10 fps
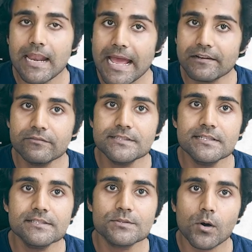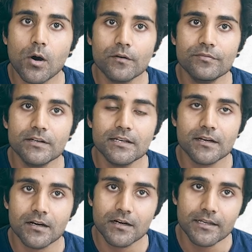languages offer
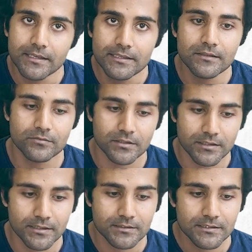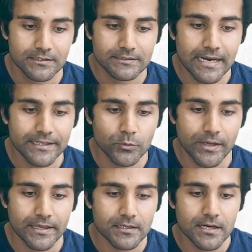a keyword that you
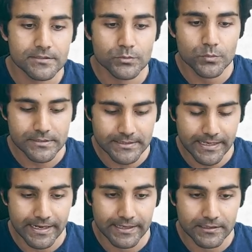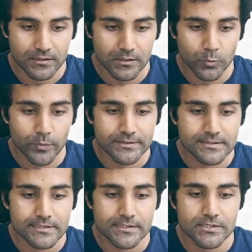can associate with
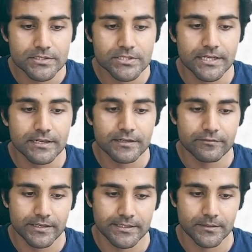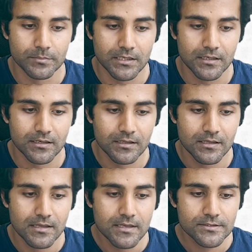such a shared variable.
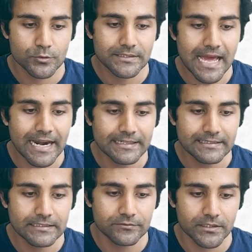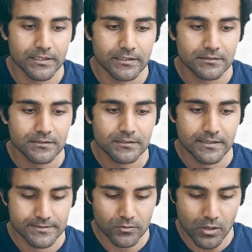So that keyword
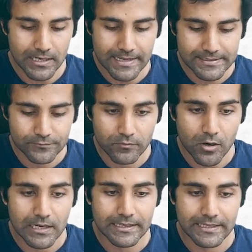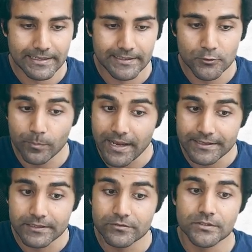is called as volatile. You might
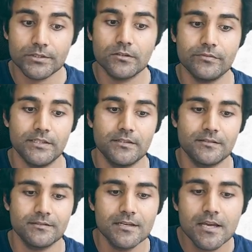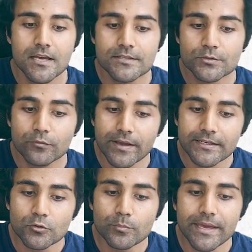have heard of it. So when
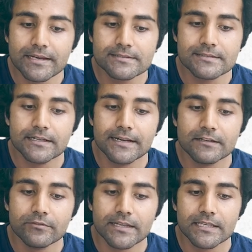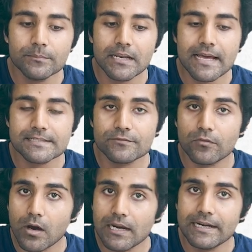you make a certain variable as
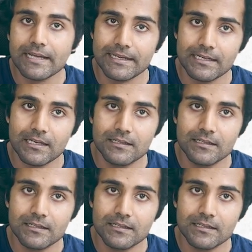volatile,